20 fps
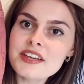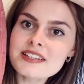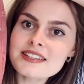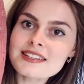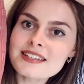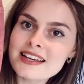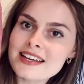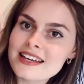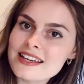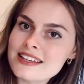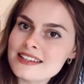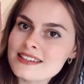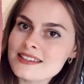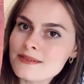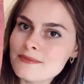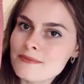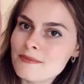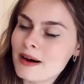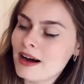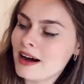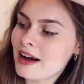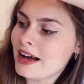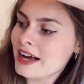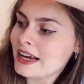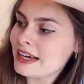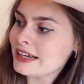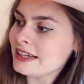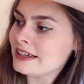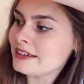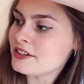This is
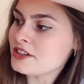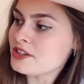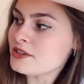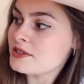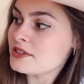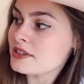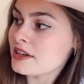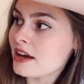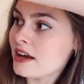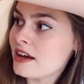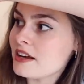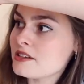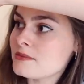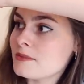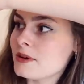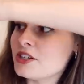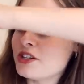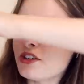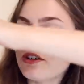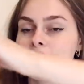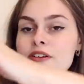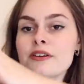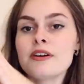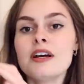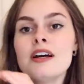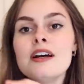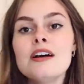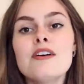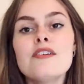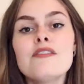my new skirt, my new
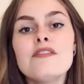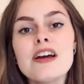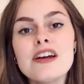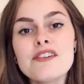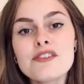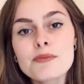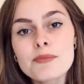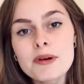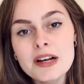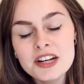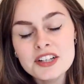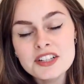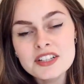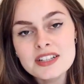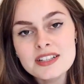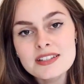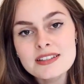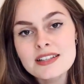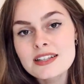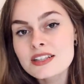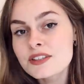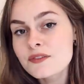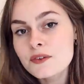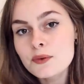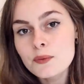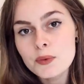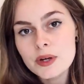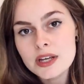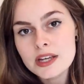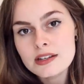Favorite purchase, it's
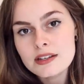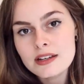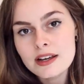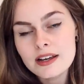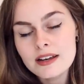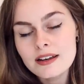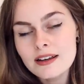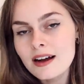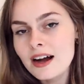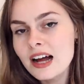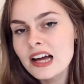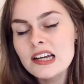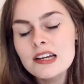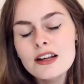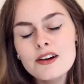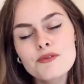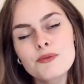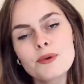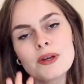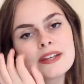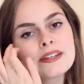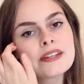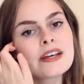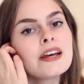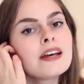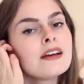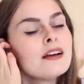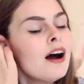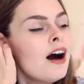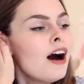from Weekday. I love
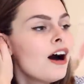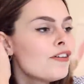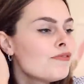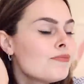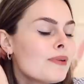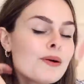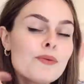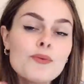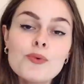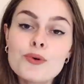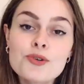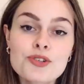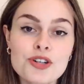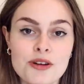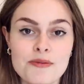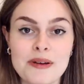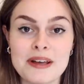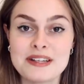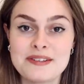Weekday. Half my wardrobe